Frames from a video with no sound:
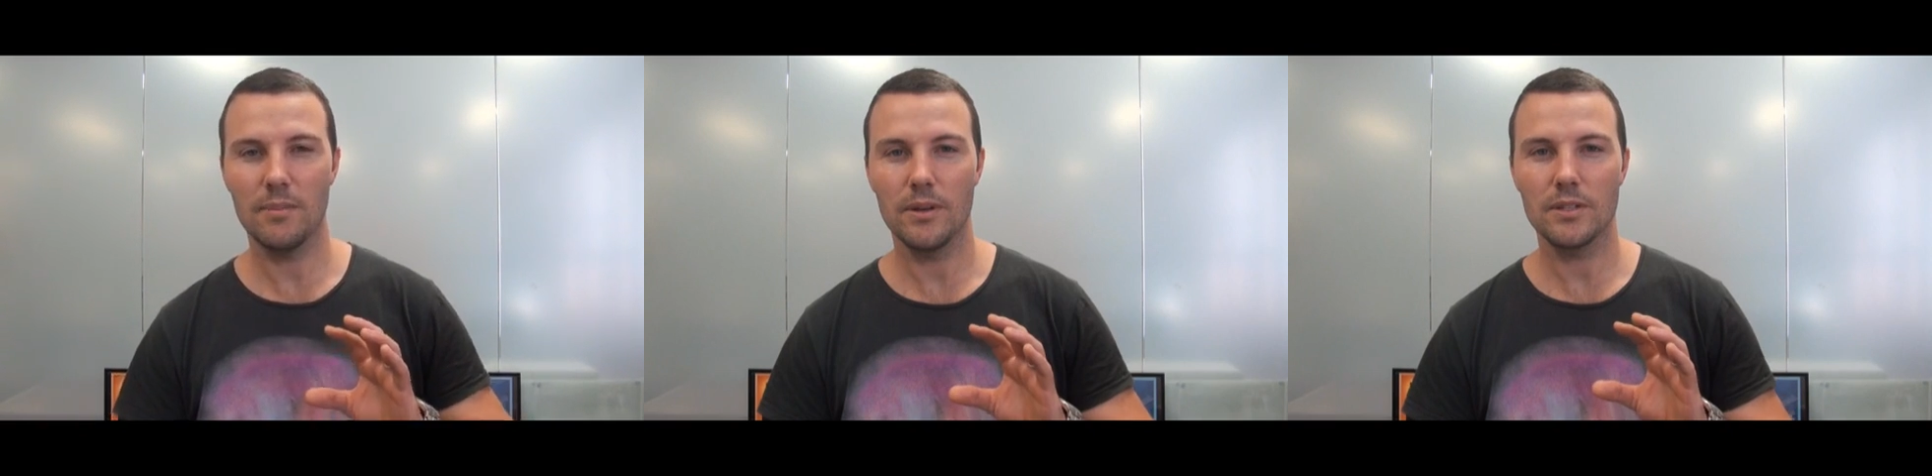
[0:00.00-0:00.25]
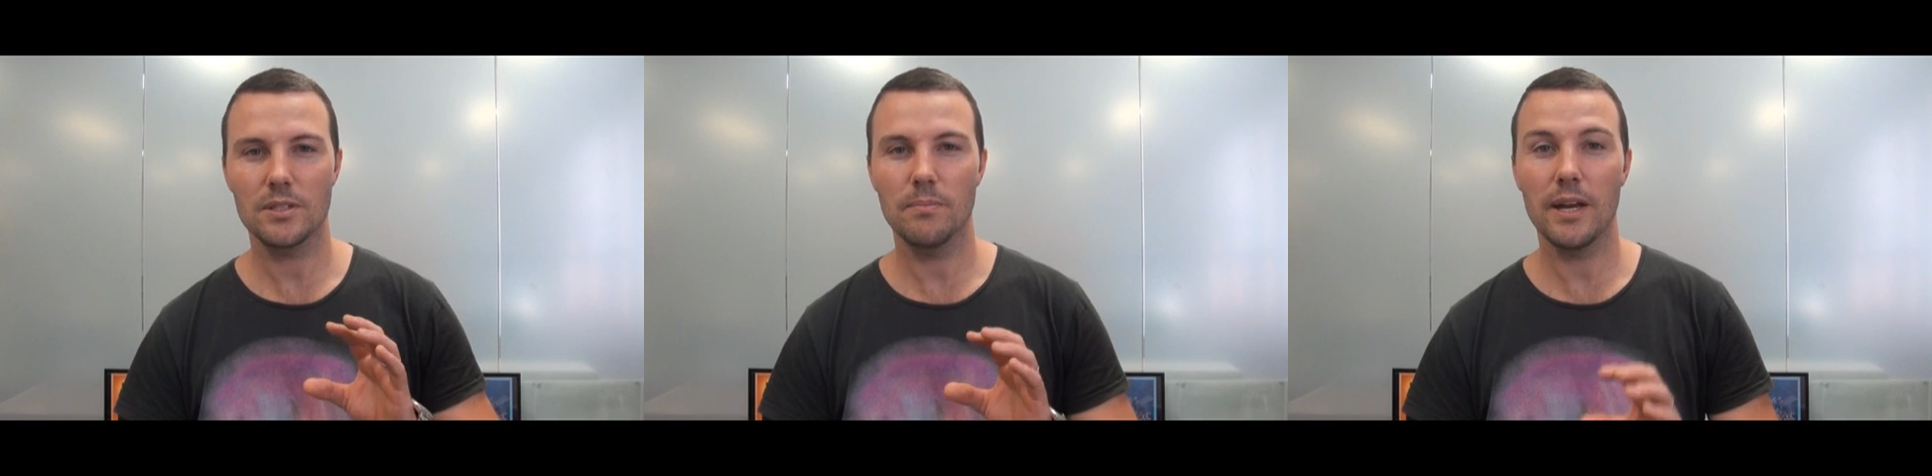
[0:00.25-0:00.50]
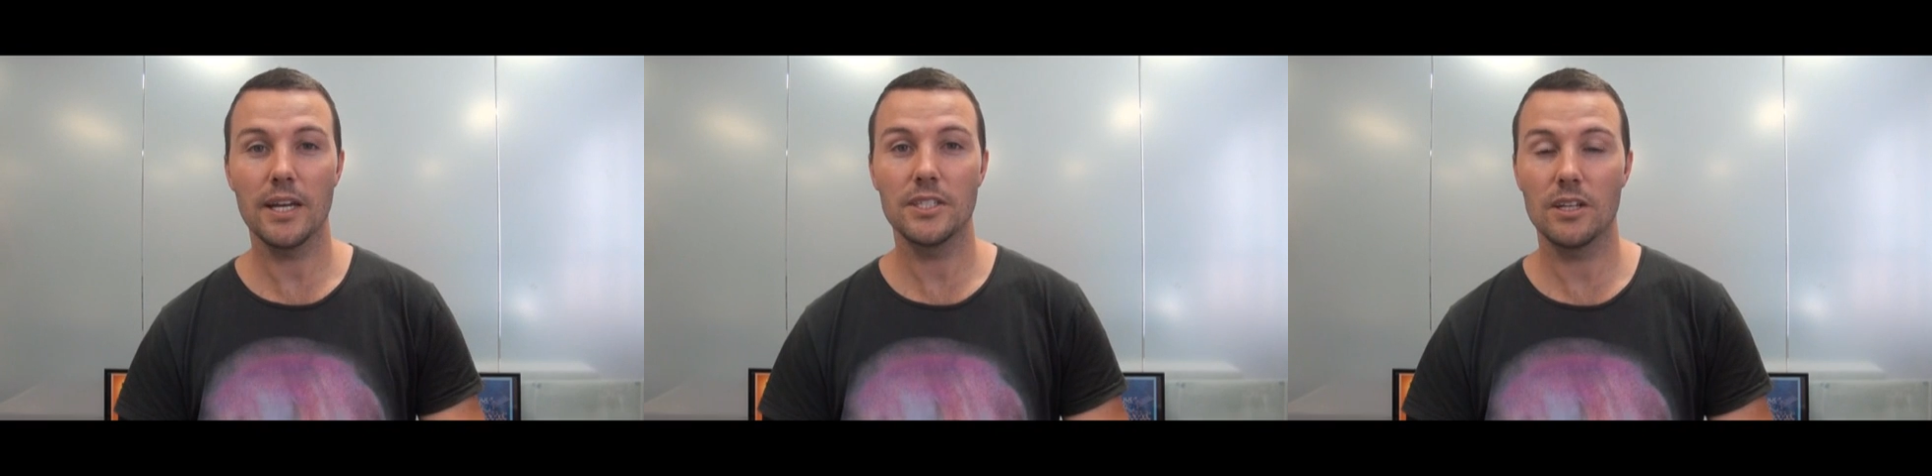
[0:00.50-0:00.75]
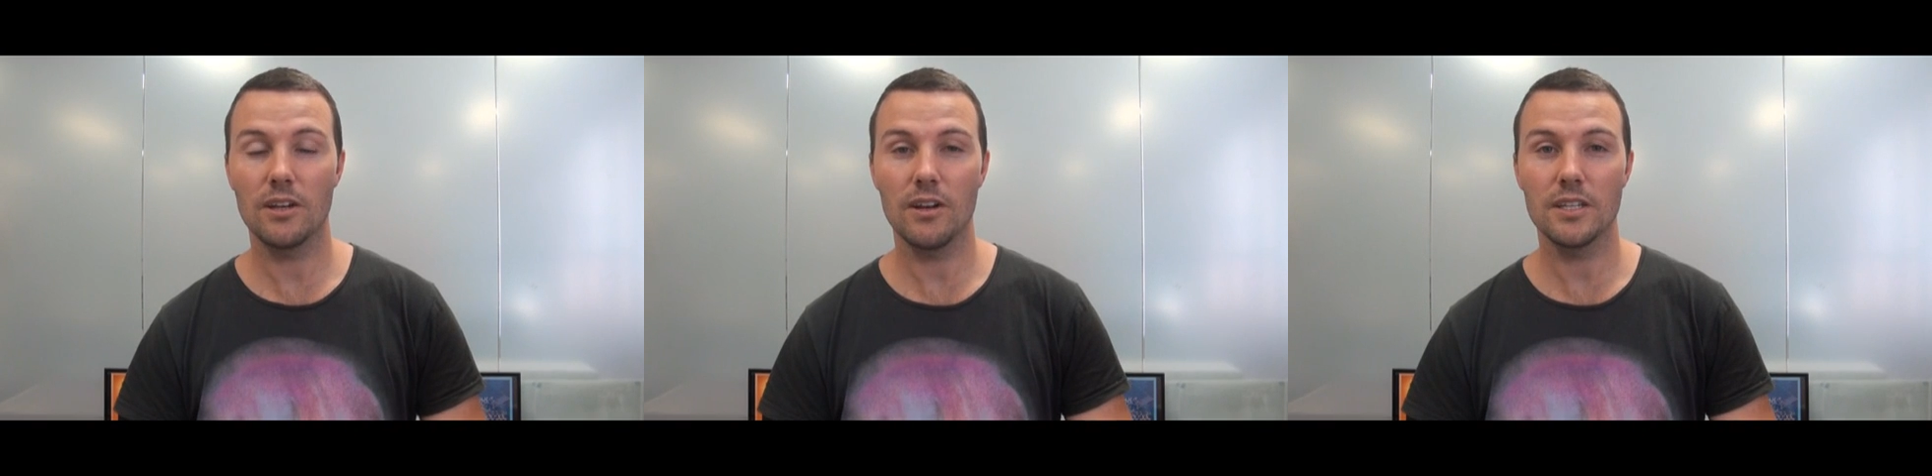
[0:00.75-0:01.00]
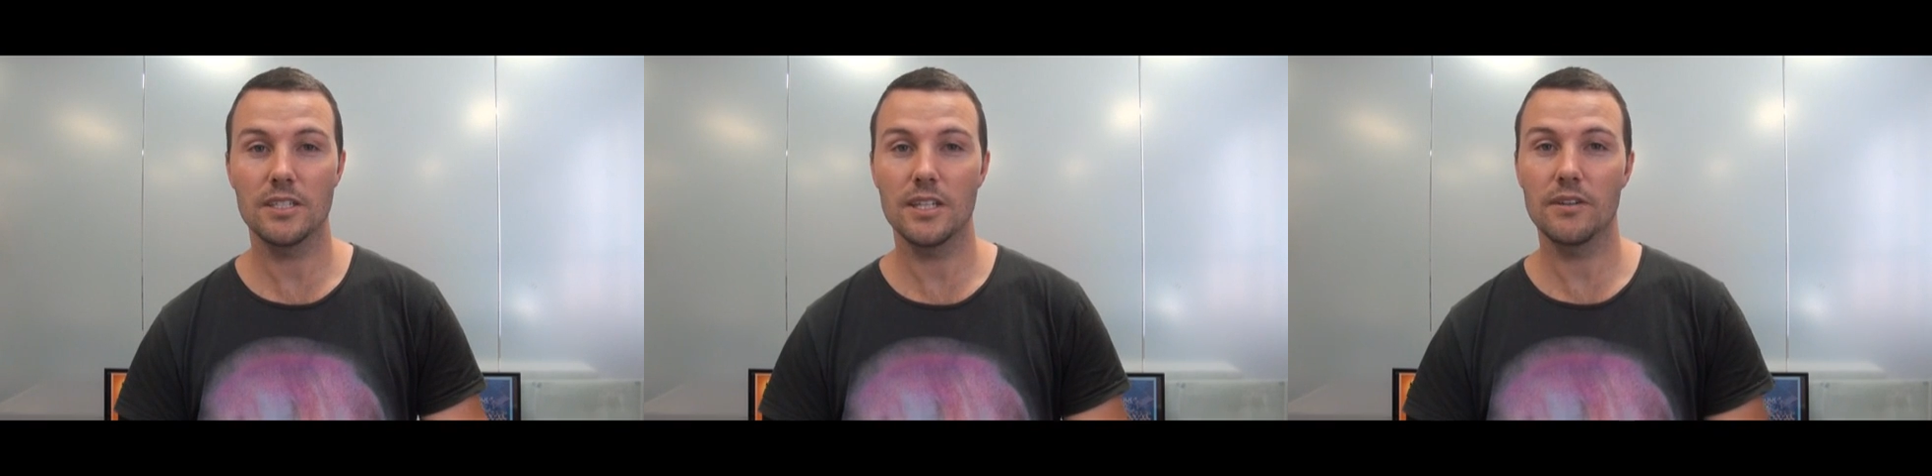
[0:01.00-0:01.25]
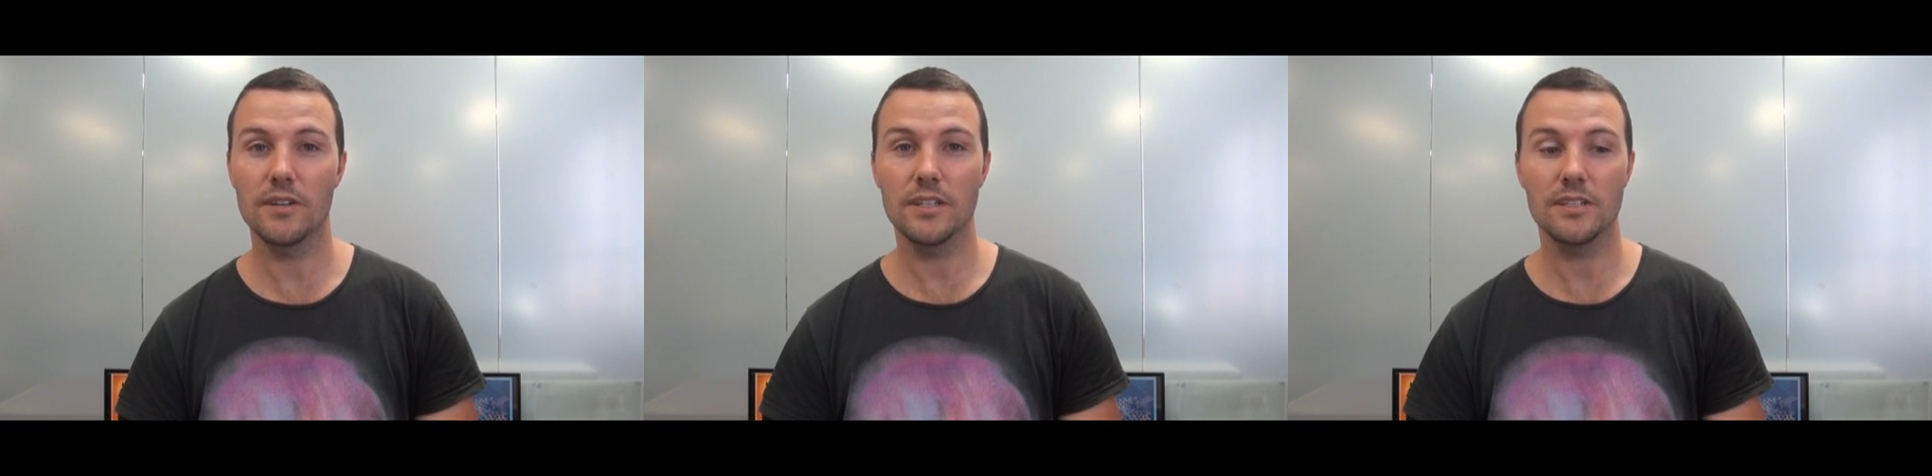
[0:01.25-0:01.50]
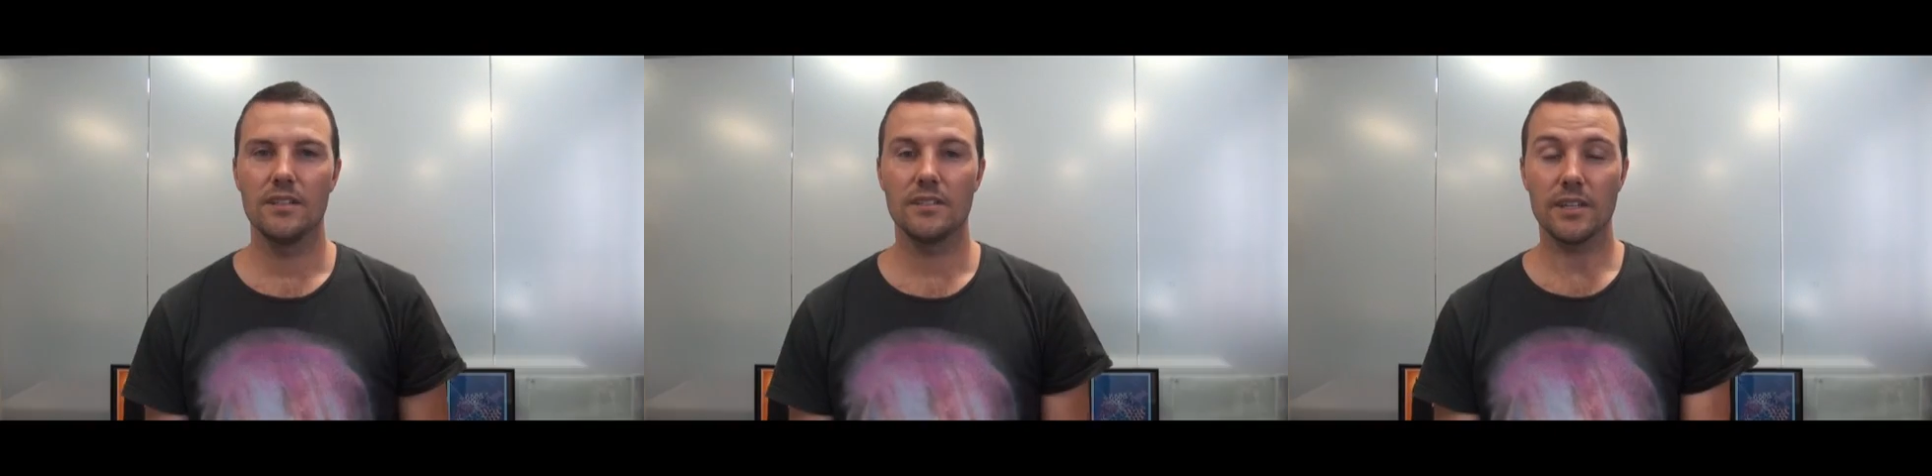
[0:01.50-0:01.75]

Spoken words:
most marginalised areas.